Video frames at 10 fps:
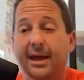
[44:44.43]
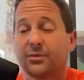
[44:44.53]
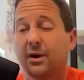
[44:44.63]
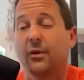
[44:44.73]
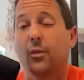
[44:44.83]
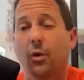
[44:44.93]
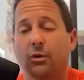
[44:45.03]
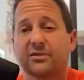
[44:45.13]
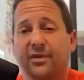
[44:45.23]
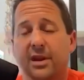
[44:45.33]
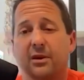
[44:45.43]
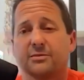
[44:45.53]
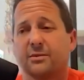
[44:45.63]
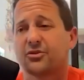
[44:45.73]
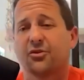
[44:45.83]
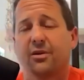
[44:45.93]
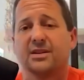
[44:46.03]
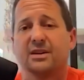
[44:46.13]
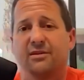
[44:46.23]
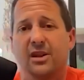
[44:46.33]
It's one of the worst videos, most
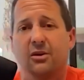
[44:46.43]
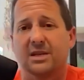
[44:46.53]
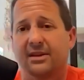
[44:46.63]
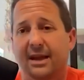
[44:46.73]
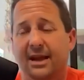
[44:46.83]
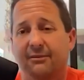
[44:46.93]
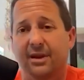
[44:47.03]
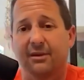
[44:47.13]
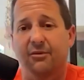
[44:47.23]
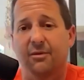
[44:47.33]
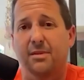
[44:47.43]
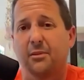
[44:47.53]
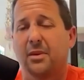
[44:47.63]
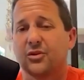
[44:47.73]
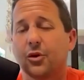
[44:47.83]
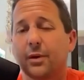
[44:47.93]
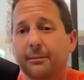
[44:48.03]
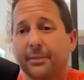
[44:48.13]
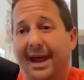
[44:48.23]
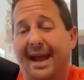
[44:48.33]
cringy videos I think I can remember me
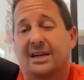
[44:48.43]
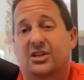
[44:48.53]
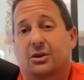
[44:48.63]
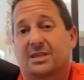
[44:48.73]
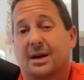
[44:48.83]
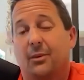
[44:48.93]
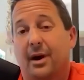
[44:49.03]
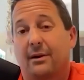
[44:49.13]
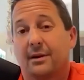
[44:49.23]
doing, but I had to start somewhere.